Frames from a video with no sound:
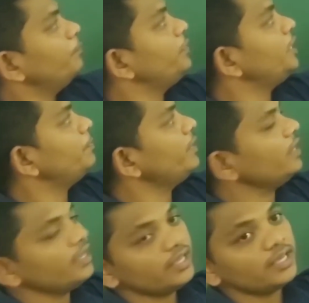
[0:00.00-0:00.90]

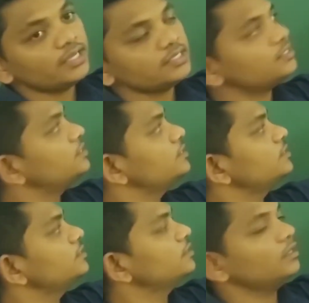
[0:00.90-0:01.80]
BB
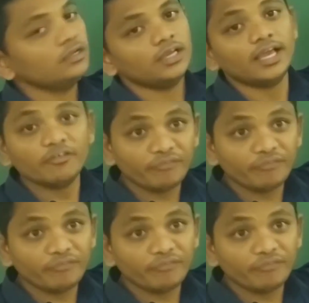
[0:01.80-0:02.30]
is a